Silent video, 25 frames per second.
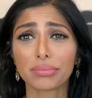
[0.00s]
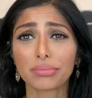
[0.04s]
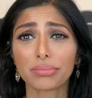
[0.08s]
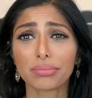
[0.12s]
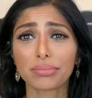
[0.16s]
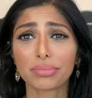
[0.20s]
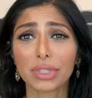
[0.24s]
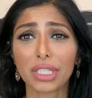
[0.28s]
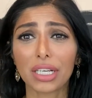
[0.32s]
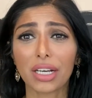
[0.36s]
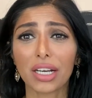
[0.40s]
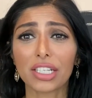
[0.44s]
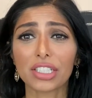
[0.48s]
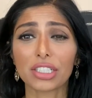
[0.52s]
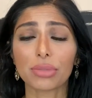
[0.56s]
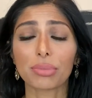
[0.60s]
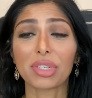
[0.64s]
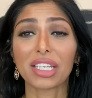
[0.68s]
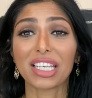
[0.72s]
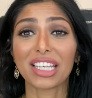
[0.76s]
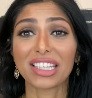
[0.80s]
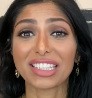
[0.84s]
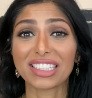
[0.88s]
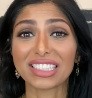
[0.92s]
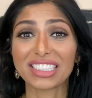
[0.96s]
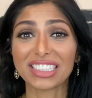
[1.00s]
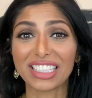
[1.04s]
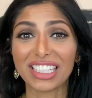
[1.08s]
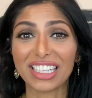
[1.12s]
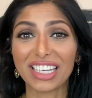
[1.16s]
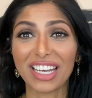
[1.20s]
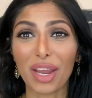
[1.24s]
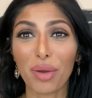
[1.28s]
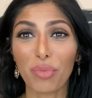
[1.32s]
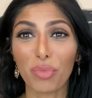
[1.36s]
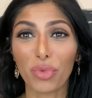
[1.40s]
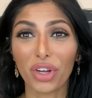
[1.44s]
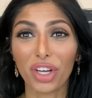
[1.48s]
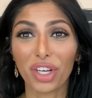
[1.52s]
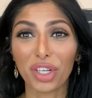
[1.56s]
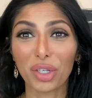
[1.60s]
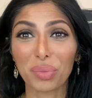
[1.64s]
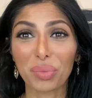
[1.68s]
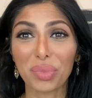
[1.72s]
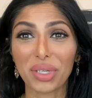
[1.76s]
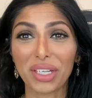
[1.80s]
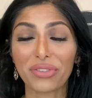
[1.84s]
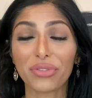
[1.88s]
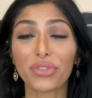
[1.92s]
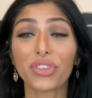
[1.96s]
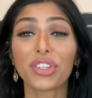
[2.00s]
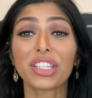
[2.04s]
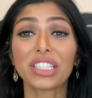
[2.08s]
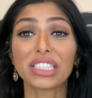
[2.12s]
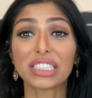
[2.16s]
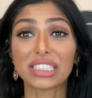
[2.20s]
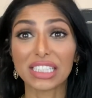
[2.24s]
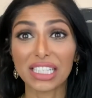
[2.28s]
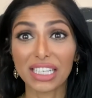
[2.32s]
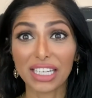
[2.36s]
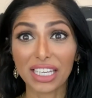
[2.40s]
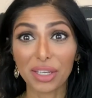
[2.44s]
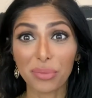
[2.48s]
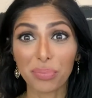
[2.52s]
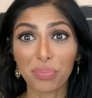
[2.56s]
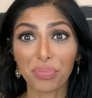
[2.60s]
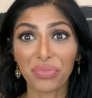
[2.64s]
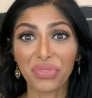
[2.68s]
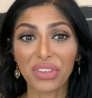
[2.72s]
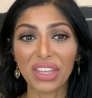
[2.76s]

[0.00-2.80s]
gosh, I'm going to get the city name wrong, but for the city.